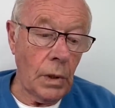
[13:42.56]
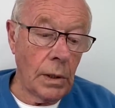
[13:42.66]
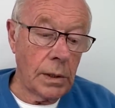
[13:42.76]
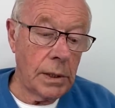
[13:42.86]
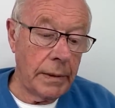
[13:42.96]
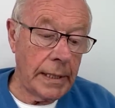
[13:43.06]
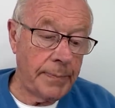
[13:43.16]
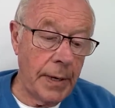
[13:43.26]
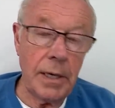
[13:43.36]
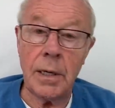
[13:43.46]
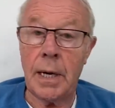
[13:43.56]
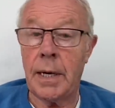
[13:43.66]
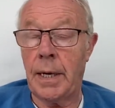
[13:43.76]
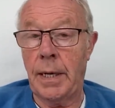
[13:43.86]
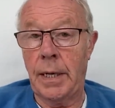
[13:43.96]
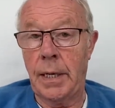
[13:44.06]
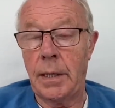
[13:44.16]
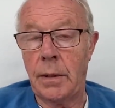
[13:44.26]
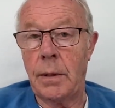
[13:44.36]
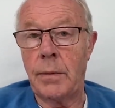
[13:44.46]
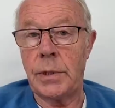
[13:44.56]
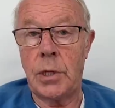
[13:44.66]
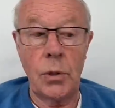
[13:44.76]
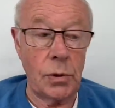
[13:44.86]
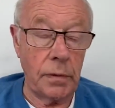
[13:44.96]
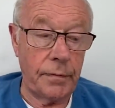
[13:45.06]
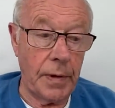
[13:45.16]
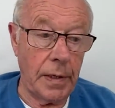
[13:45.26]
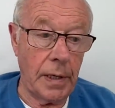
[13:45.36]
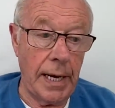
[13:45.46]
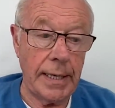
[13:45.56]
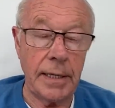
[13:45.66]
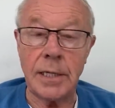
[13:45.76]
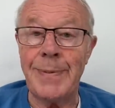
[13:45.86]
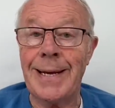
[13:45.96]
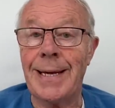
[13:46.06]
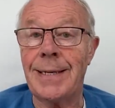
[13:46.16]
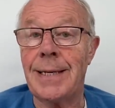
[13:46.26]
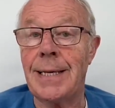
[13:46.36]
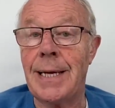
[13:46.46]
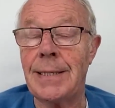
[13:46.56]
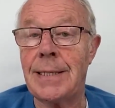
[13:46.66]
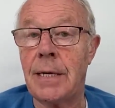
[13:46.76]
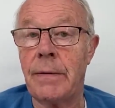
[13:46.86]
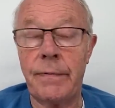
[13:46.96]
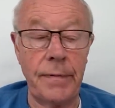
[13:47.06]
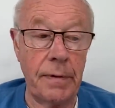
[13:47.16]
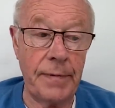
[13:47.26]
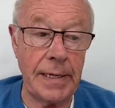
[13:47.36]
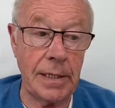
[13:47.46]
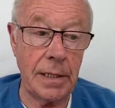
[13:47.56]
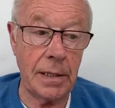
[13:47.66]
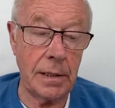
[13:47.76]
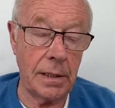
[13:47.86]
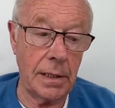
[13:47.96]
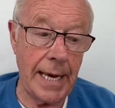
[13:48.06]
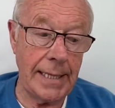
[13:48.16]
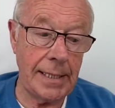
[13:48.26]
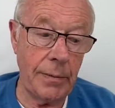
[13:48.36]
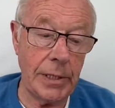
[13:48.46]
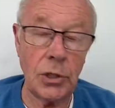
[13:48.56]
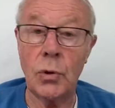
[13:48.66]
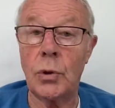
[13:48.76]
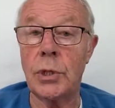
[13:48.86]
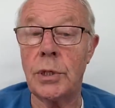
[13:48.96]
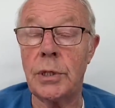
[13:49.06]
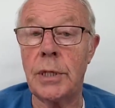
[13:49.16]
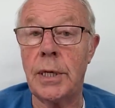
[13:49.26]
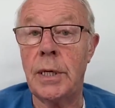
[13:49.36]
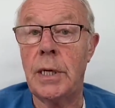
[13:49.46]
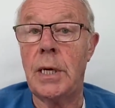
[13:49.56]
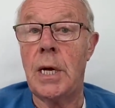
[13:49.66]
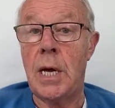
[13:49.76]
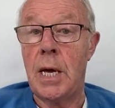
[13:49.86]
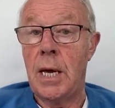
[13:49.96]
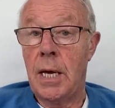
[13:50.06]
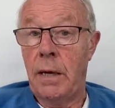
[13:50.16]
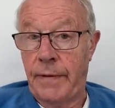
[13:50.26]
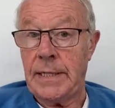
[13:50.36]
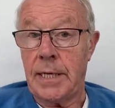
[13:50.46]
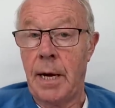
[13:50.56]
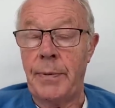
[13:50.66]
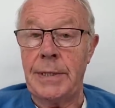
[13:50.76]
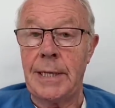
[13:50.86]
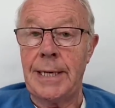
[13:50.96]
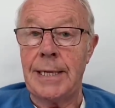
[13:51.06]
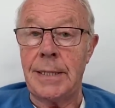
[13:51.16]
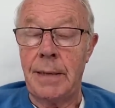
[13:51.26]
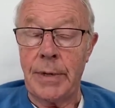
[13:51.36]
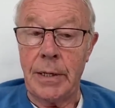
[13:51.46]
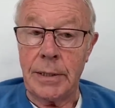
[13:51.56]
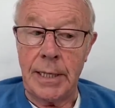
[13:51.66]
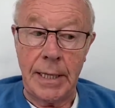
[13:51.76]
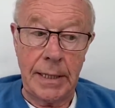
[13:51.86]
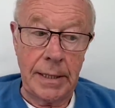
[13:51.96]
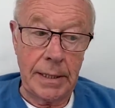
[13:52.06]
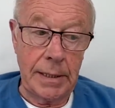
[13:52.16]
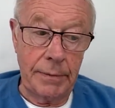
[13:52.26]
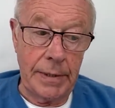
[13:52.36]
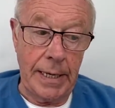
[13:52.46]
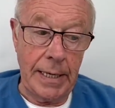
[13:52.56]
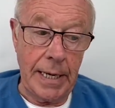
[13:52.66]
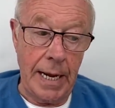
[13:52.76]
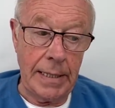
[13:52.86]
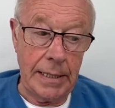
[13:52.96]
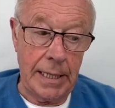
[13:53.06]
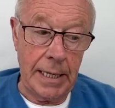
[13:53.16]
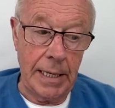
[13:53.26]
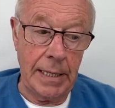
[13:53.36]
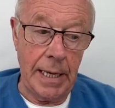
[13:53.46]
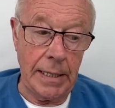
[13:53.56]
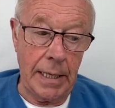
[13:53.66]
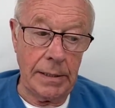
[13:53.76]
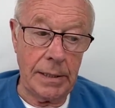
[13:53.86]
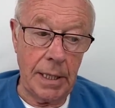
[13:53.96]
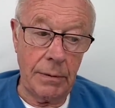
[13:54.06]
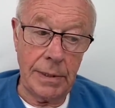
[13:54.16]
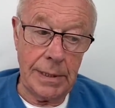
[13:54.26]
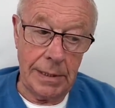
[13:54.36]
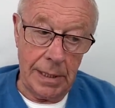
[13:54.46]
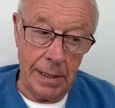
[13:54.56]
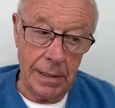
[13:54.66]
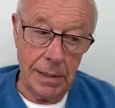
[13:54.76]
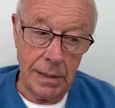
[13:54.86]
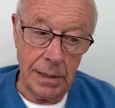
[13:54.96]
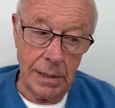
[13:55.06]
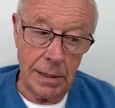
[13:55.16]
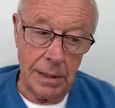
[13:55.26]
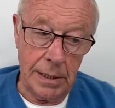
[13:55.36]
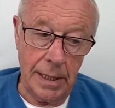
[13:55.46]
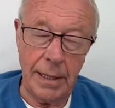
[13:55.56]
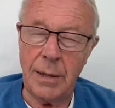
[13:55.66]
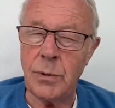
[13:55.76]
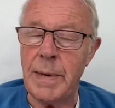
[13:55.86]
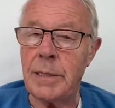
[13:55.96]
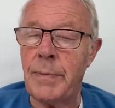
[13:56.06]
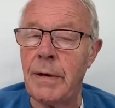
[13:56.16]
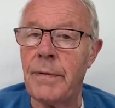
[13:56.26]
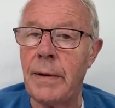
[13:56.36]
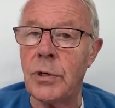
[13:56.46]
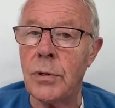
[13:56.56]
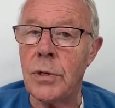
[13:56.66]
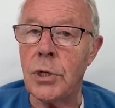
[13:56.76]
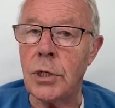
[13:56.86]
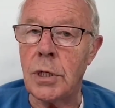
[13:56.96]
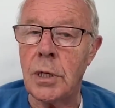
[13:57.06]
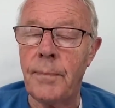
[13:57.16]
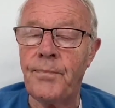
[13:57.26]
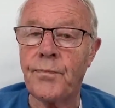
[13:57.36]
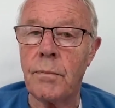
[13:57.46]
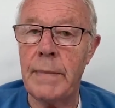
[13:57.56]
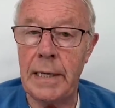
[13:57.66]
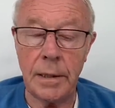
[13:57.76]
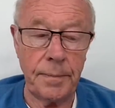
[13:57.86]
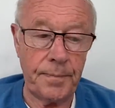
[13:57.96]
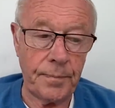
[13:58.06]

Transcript: So yes, Bernie was accused of hiding this money, and instead of fighting the case, he went to court and he fessed up. He said, "Yes, I'm guilty. I haven't done it." And so this is I think he was made to pay 530 million,